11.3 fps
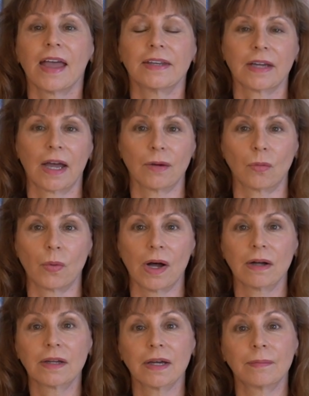And I
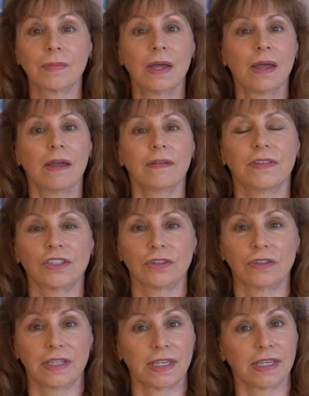welcome
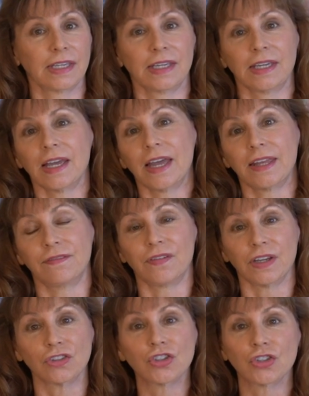the
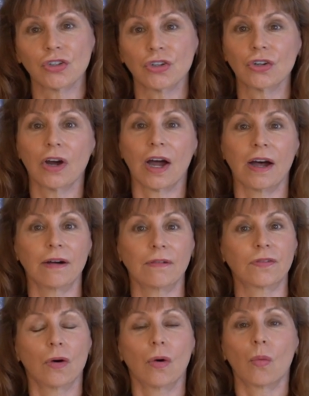adventure of